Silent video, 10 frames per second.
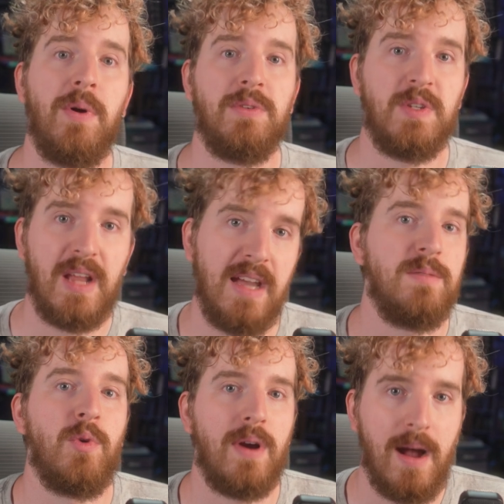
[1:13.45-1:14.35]
posted
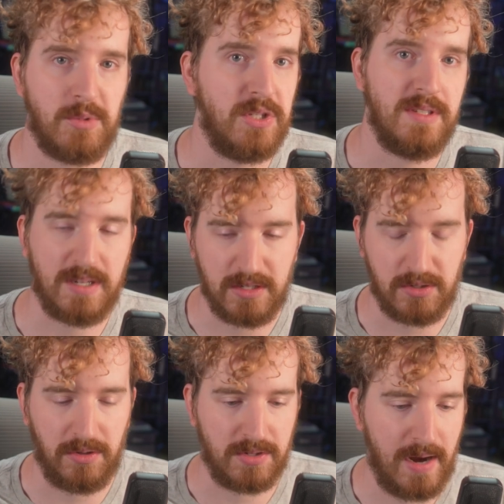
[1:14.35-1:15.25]
as more options and
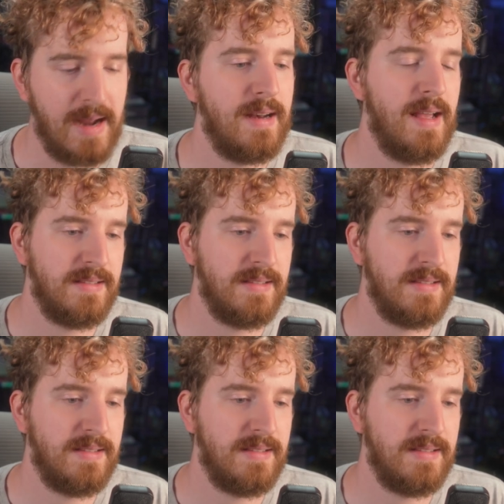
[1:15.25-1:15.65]
controls are added,